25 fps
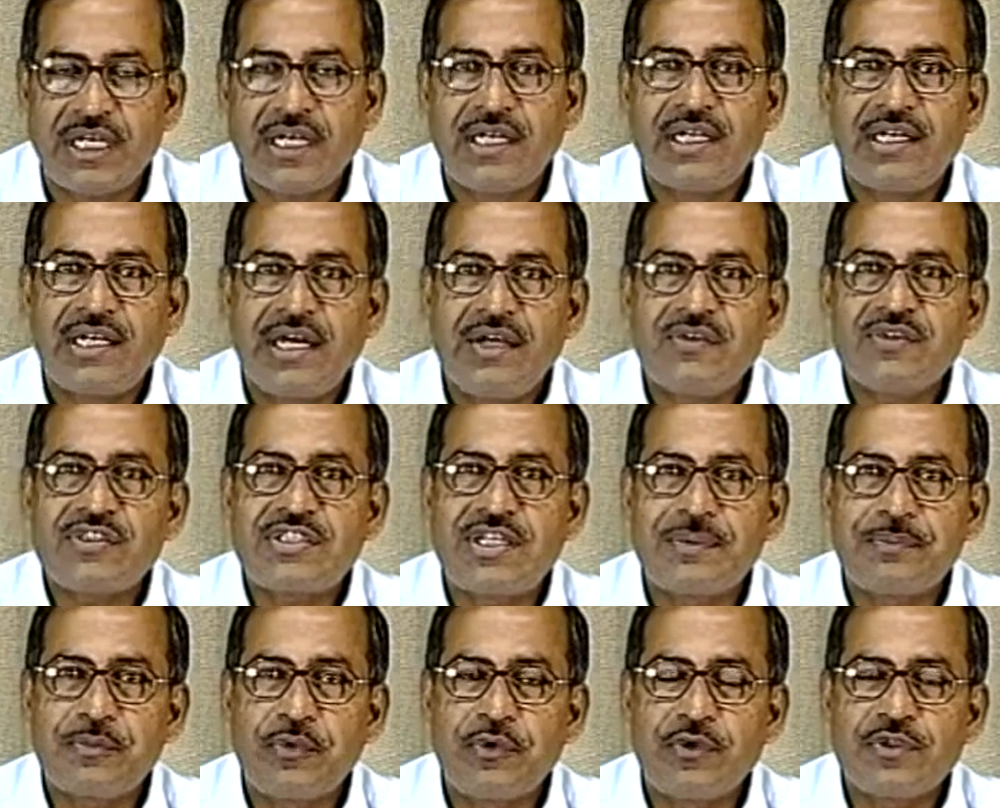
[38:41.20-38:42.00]
Now
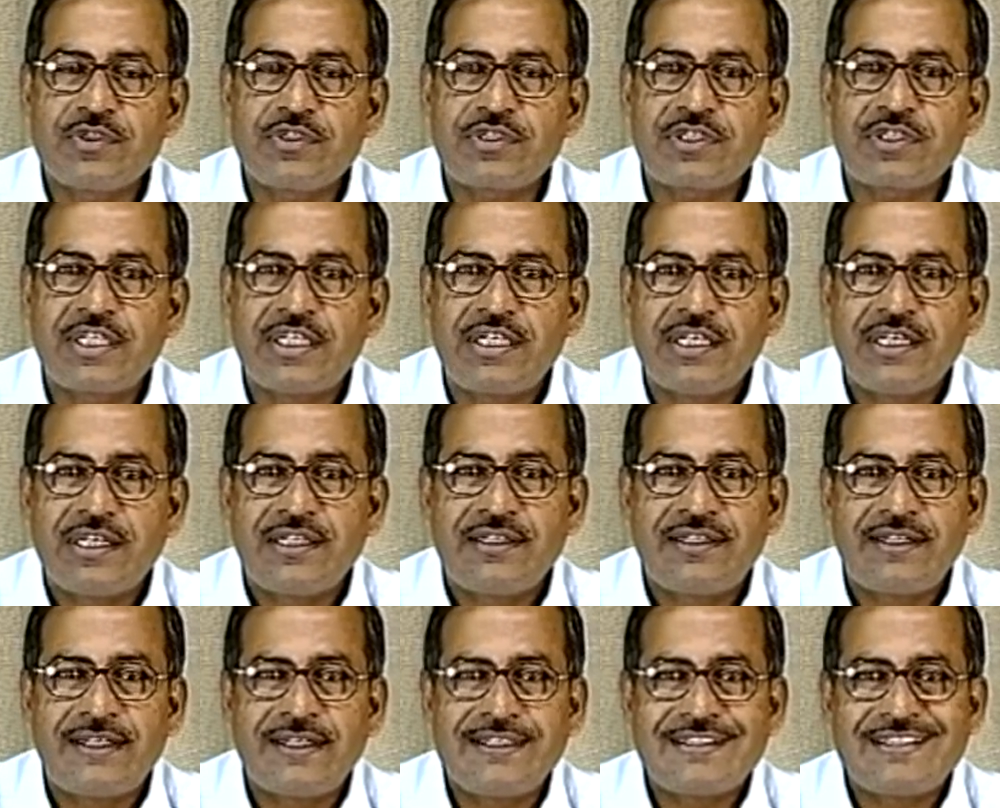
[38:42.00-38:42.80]
suppose
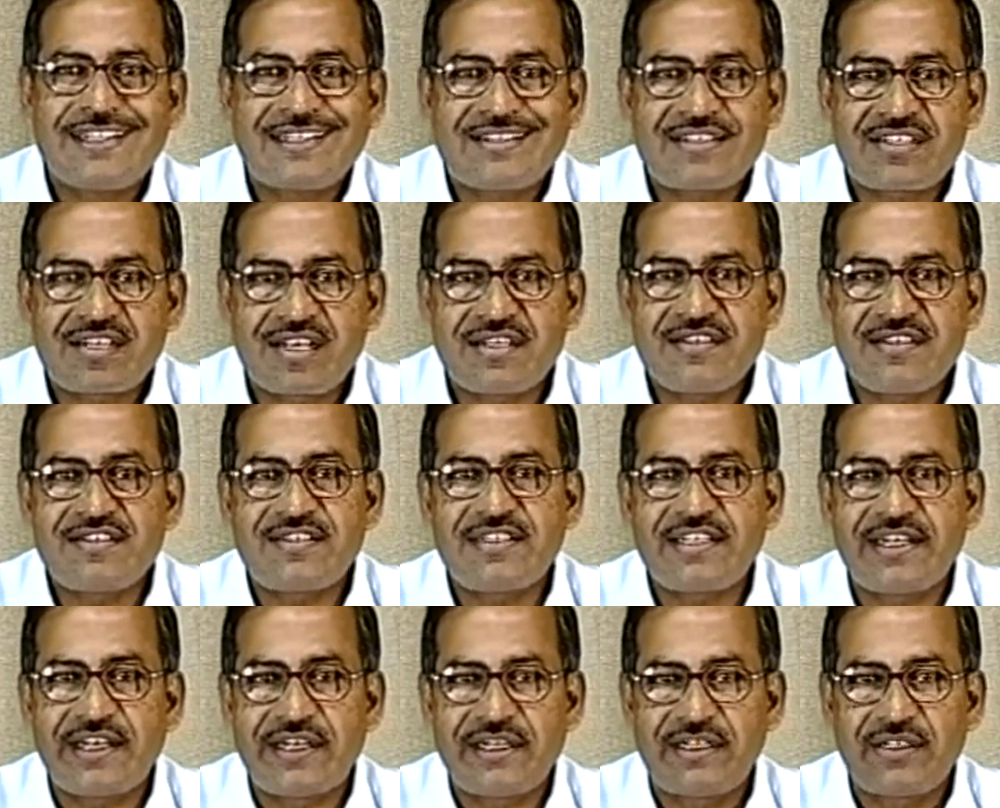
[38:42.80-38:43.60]
there is a
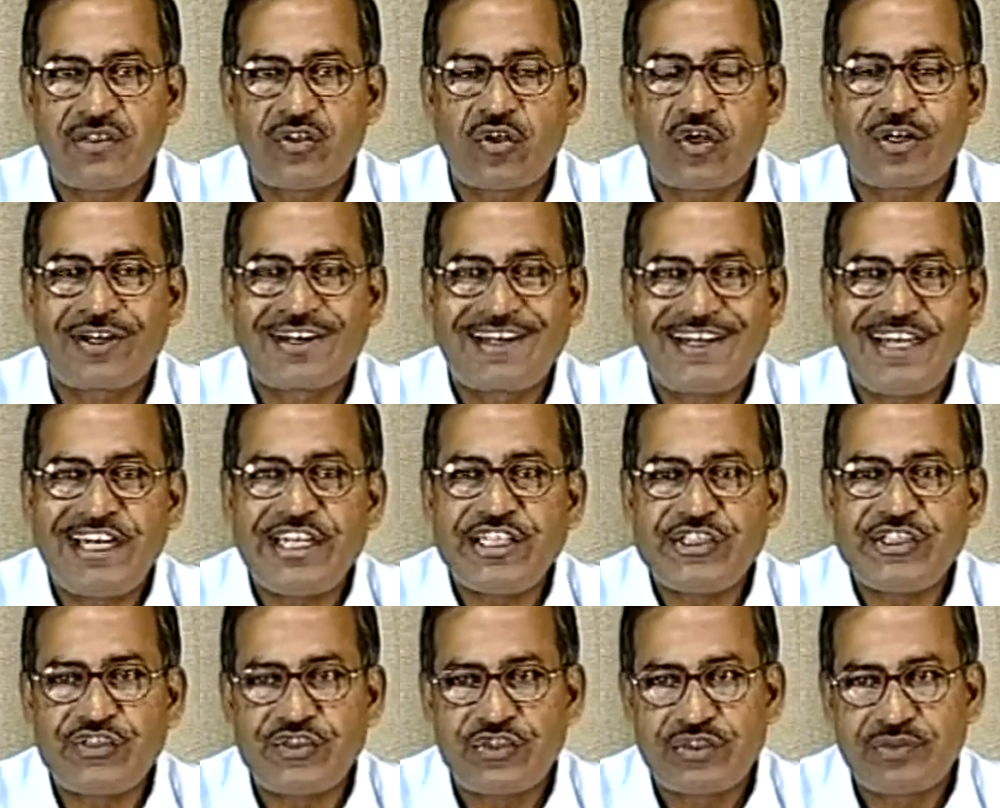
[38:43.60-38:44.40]
transient or
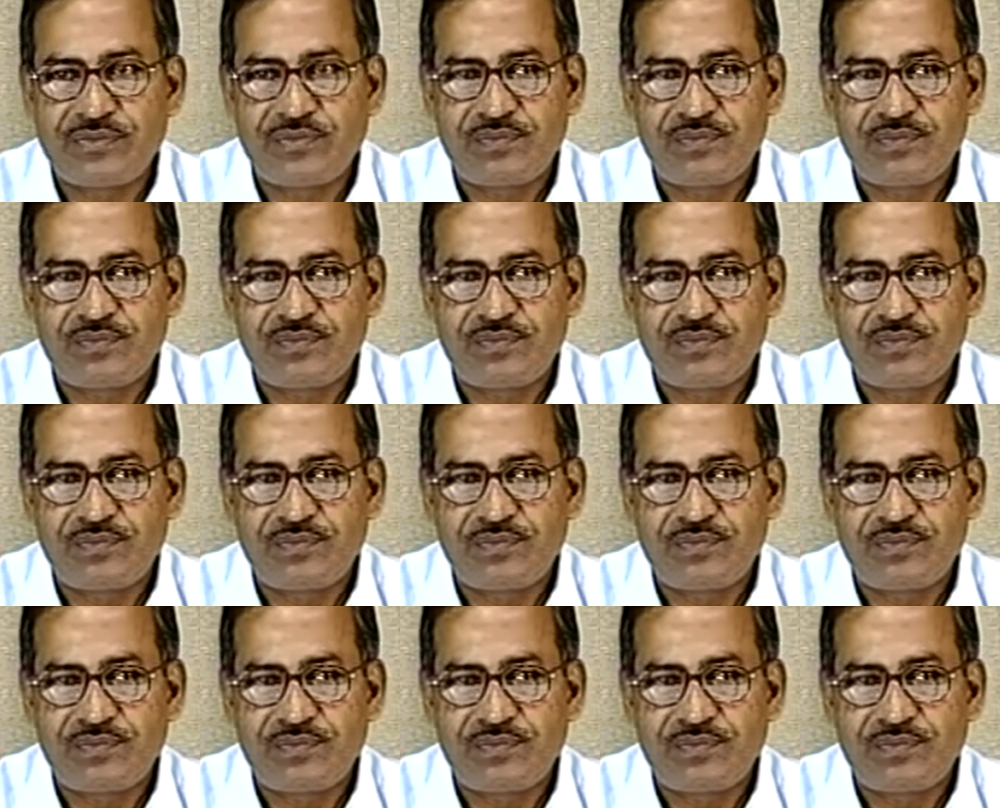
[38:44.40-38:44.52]
glitch.